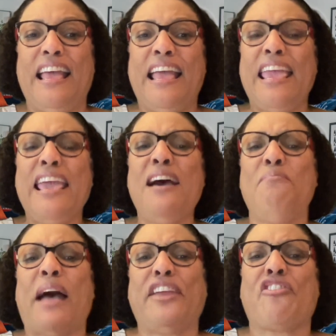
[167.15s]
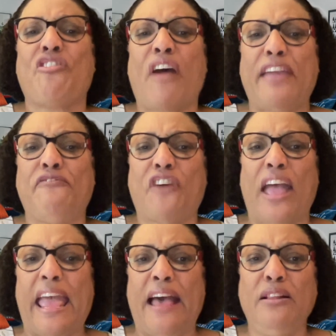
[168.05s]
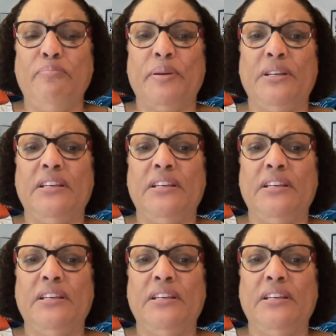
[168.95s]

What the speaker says: Hear my cry for help.